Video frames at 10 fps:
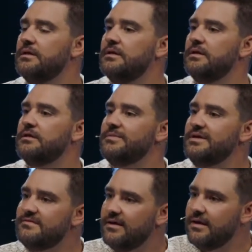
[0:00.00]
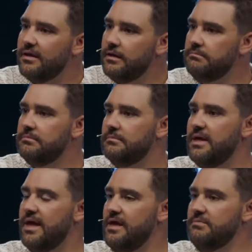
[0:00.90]
In the meantime,
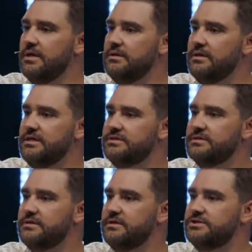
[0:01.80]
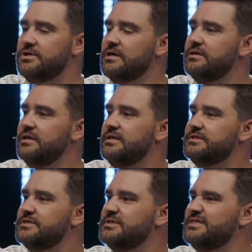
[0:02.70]
Haman is constructing
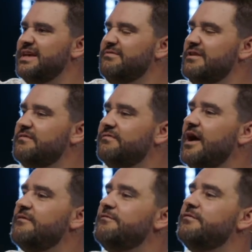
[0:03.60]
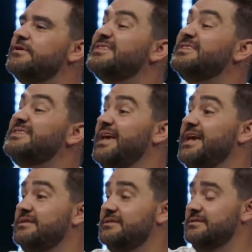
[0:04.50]
these 75-foot
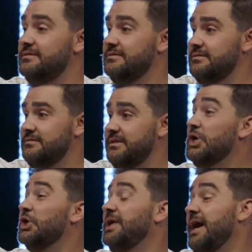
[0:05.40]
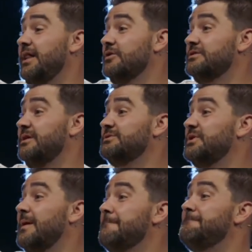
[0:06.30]
stakes they called gallows that he was going
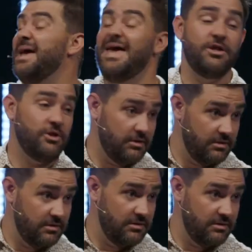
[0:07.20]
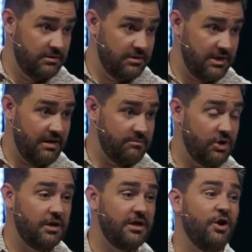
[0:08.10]
to impale Haman
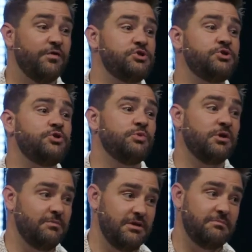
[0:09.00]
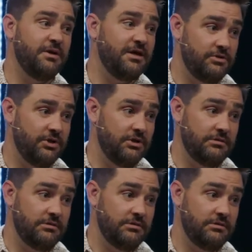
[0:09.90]
on, and all the Jews were going to be impaled on.